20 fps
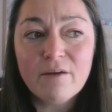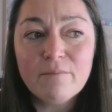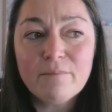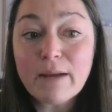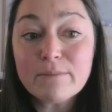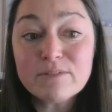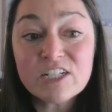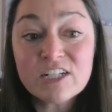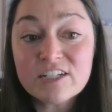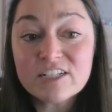
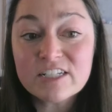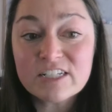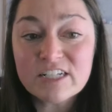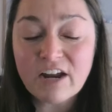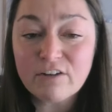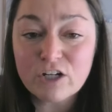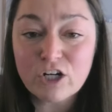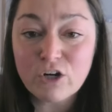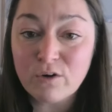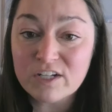Babson is
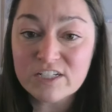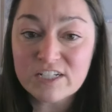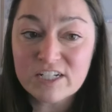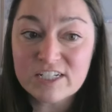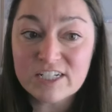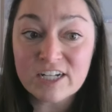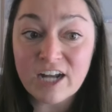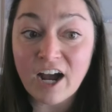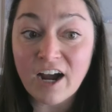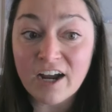never going to
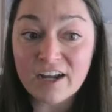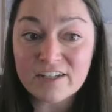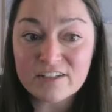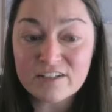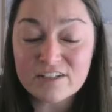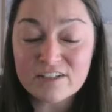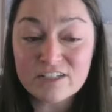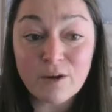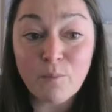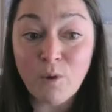deny
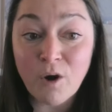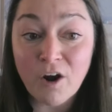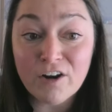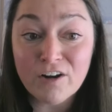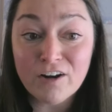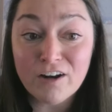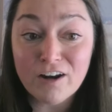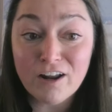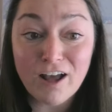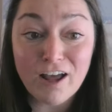
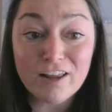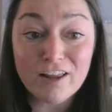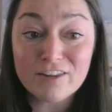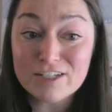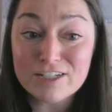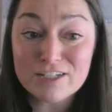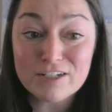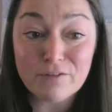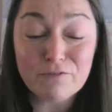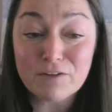someone at
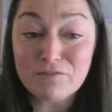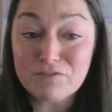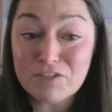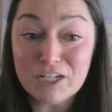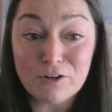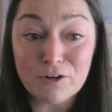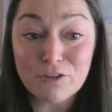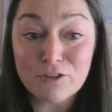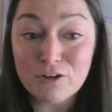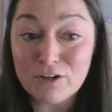least a
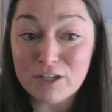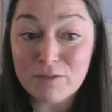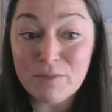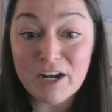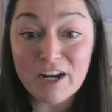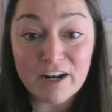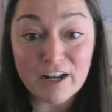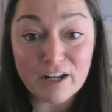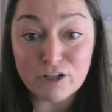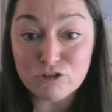15 or 30
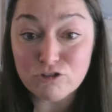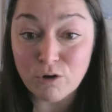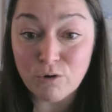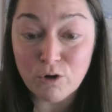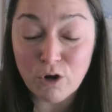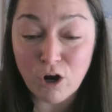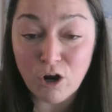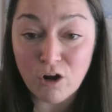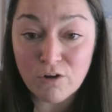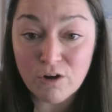minute intro
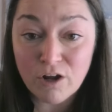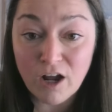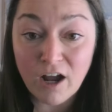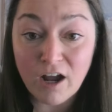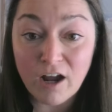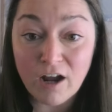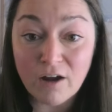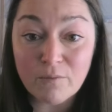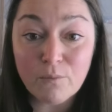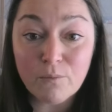call.
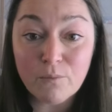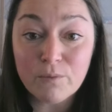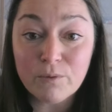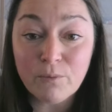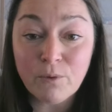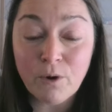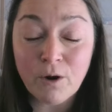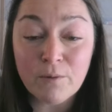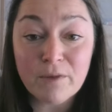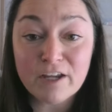Um, we
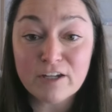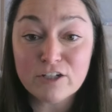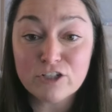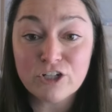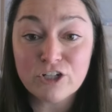want to make